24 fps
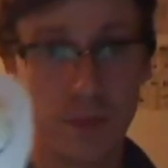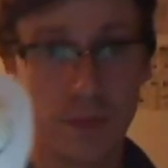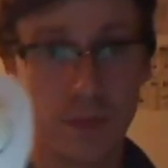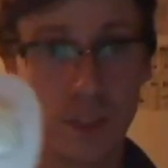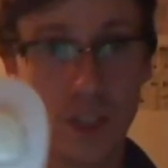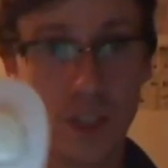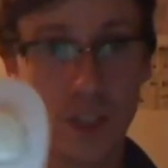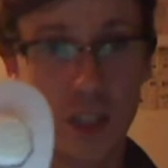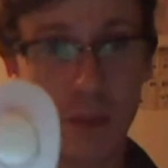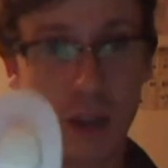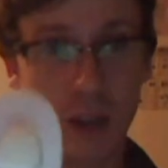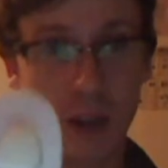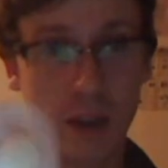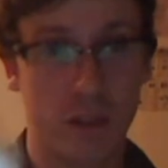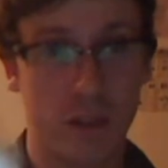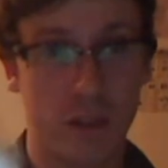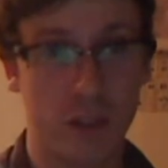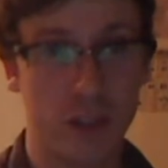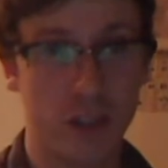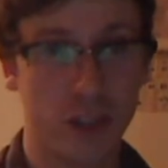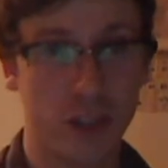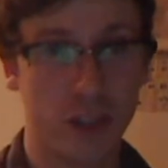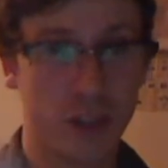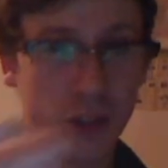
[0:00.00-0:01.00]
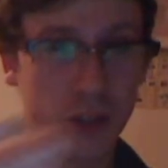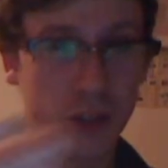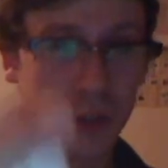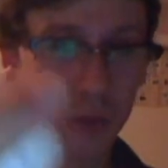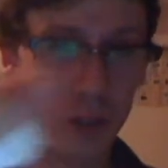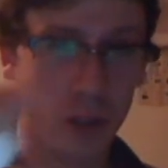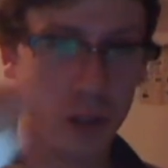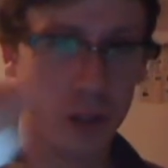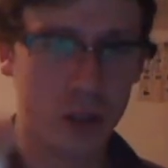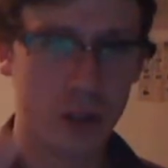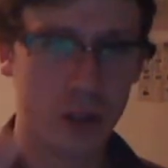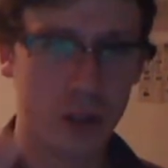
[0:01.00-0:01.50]
It's my original
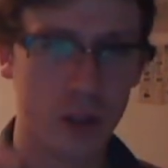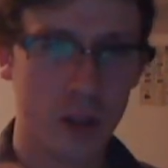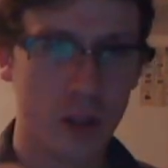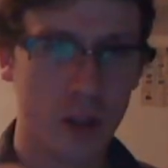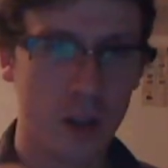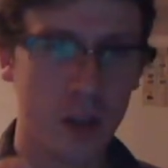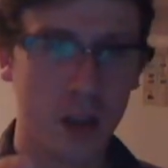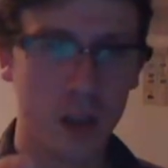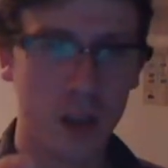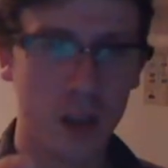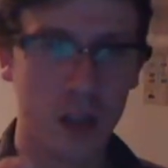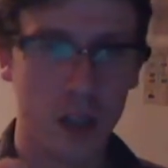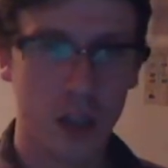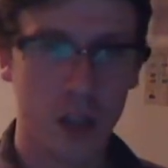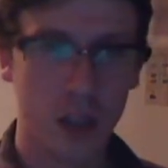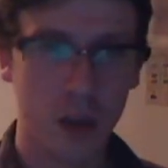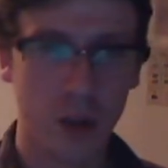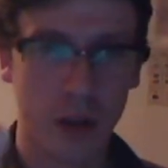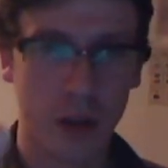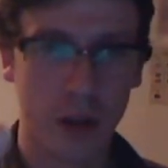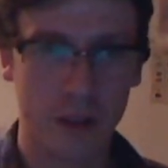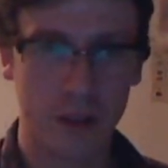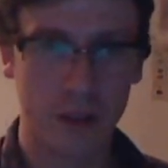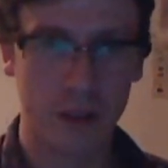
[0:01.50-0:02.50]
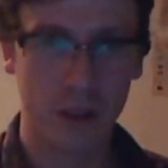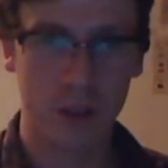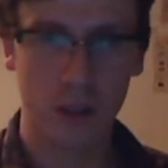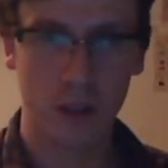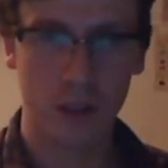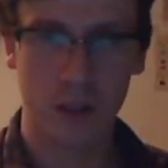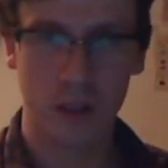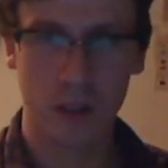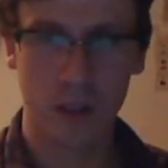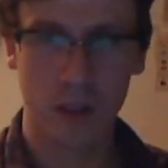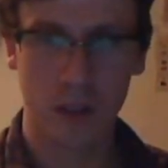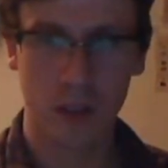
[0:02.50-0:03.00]
nunchuck. You have
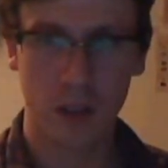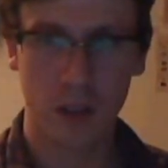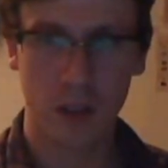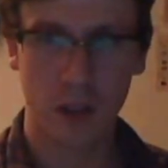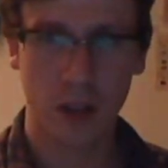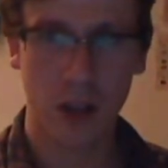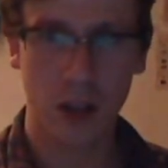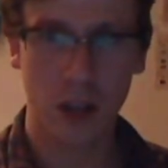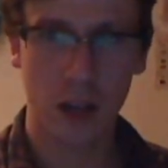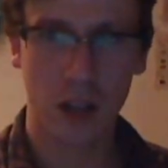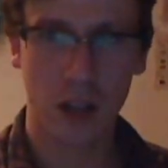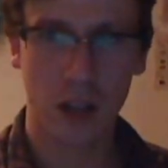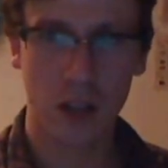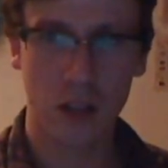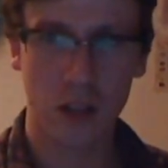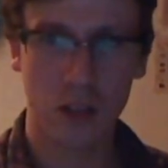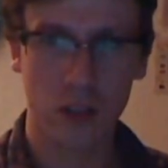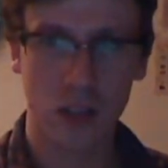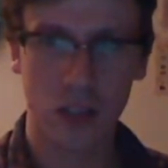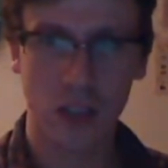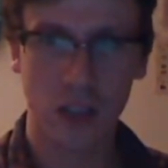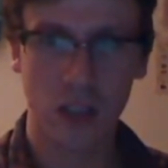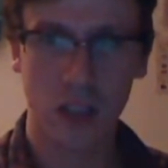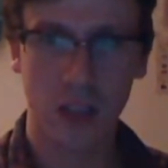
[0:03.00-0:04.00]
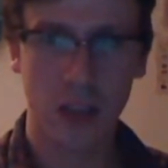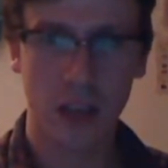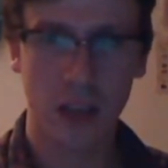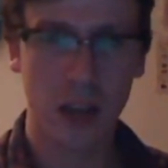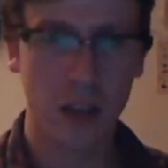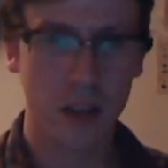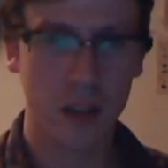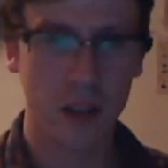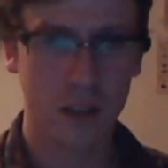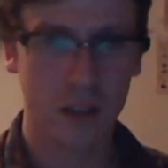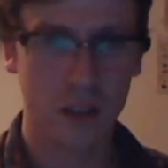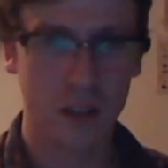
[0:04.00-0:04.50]
an analog stick
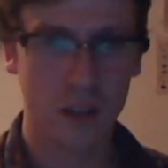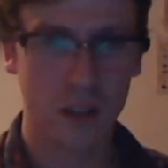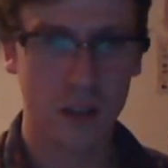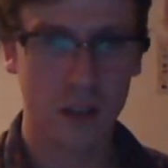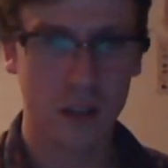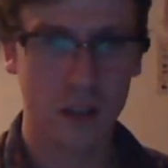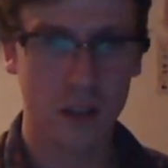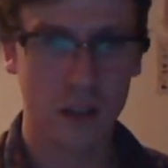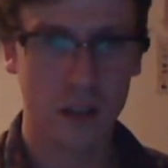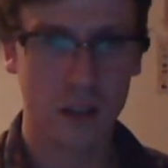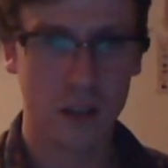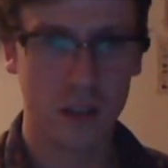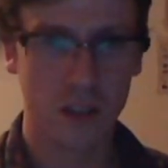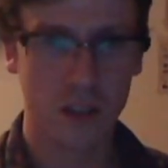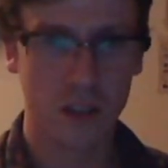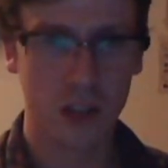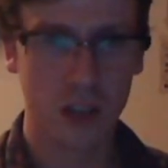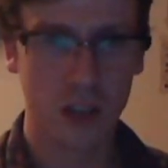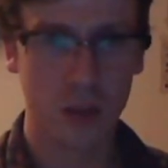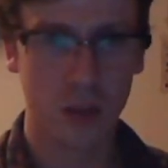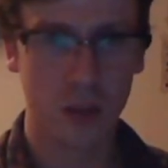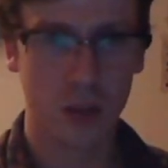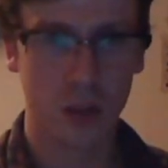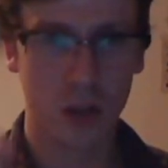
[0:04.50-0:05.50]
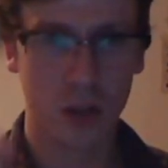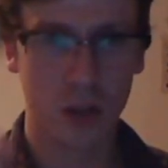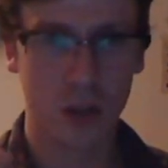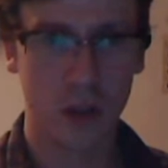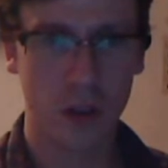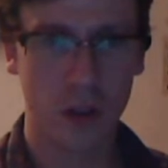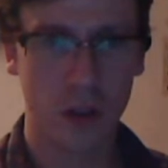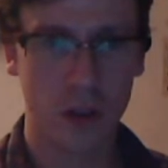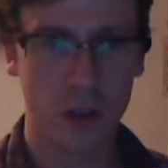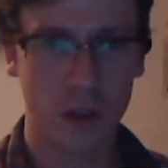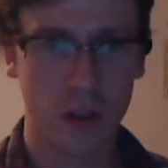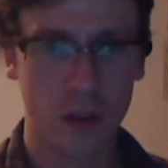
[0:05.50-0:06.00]
there, C button,
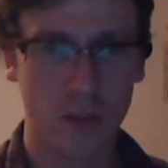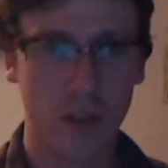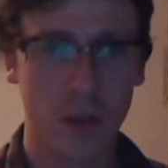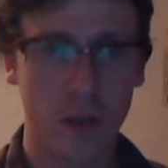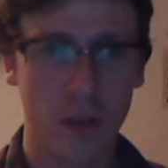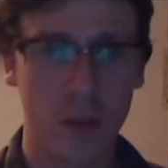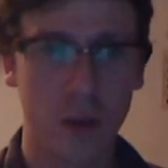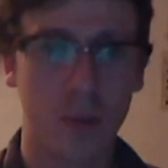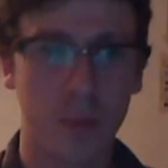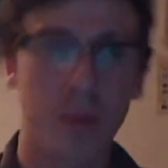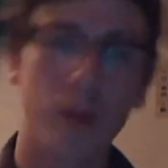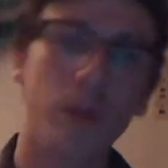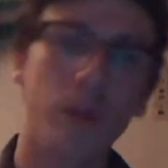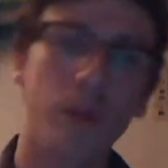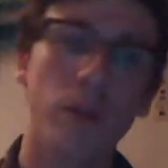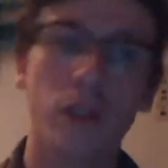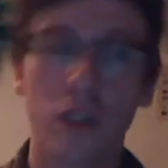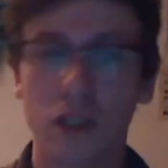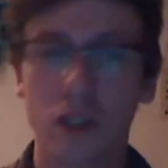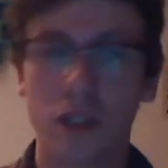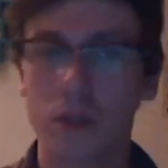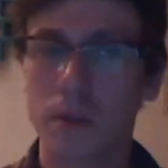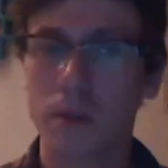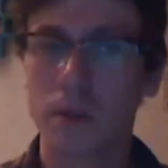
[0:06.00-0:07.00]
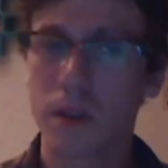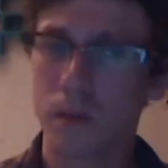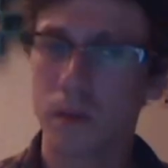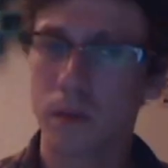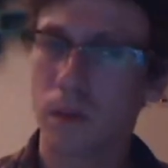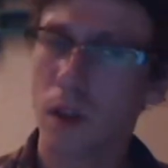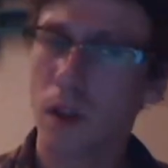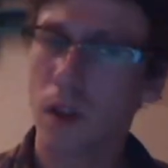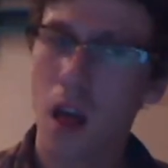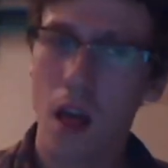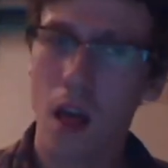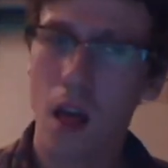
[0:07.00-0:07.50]
and a button. But you want to know
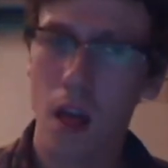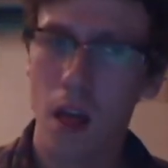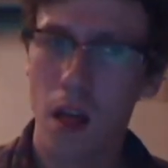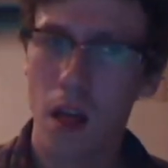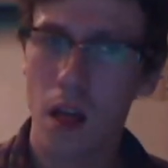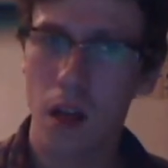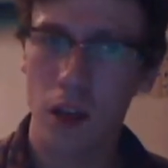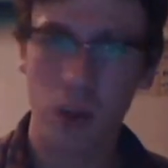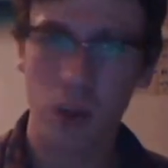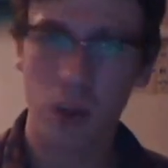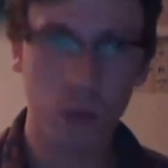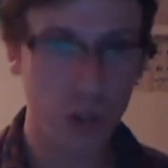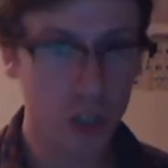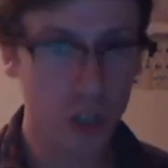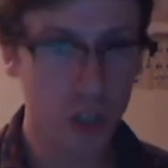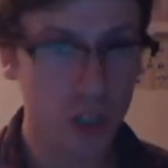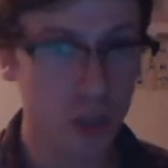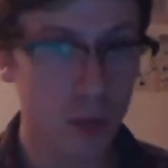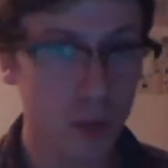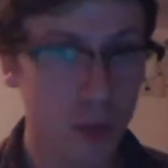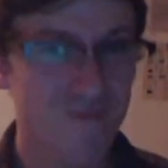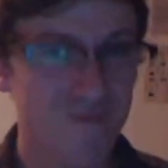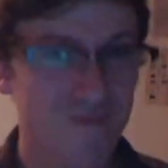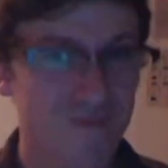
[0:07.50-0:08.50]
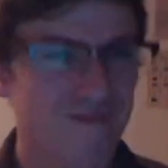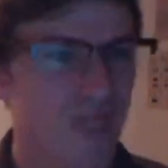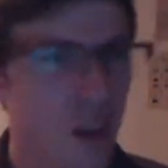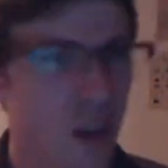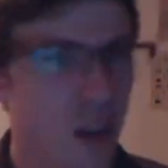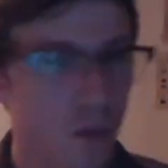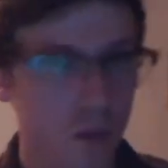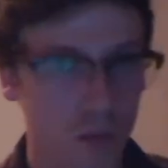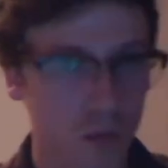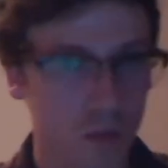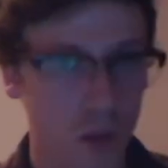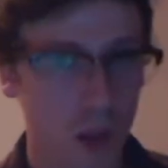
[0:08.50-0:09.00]

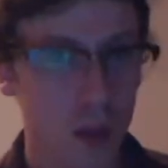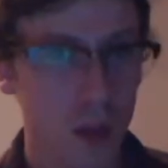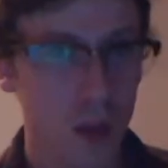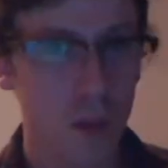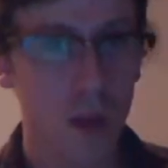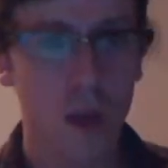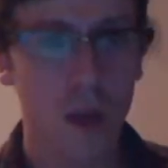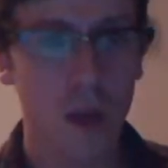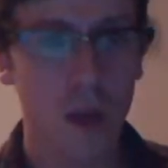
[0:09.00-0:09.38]
something? Real weird.